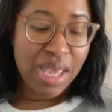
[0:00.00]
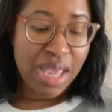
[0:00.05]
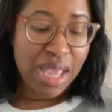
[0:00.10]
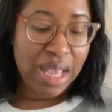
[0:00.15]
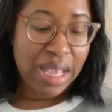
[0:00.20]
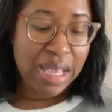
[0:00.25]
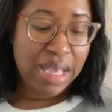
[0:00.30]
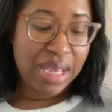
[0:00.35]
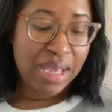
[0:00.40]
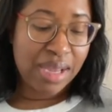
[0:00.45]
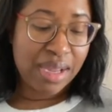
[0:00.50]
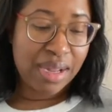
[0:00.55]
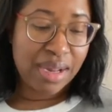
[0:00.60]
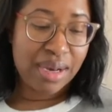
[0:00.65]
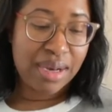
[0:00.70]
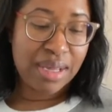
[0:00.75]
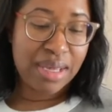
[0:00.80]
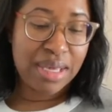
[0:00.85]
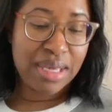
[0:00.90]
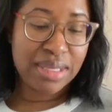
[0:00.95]

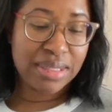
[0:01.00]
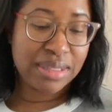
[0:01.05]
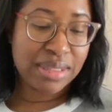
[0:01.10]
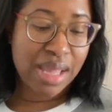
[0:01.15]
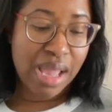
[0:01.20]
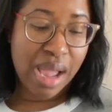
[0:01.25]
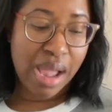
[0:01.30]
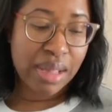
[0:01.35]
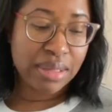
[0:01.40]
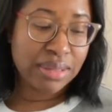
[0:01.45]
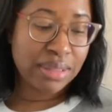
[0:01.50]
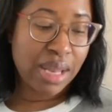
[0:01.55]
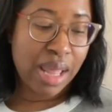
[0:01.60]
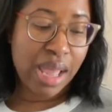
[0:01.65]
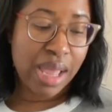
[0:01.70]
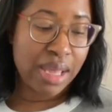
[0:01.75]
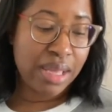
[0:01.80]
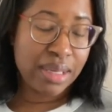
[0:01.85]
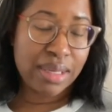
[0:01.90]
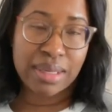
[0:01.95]
and he's not
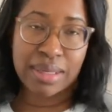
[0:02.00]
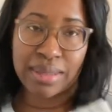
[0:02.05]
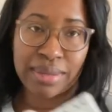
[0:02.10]
like